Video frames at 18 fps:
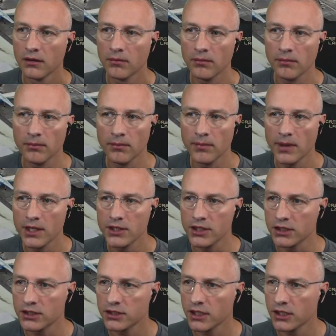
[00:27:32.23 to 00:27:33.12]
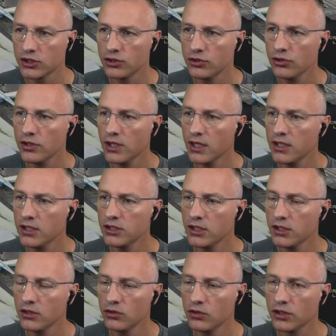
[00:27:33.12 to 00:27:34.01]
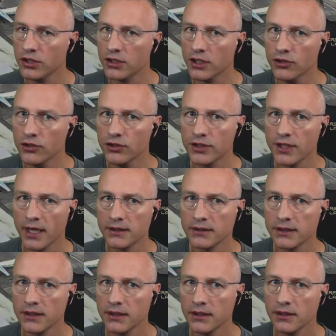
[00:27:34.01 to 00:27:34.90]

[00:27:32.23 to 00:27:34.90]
Magic 6290, continue taxi.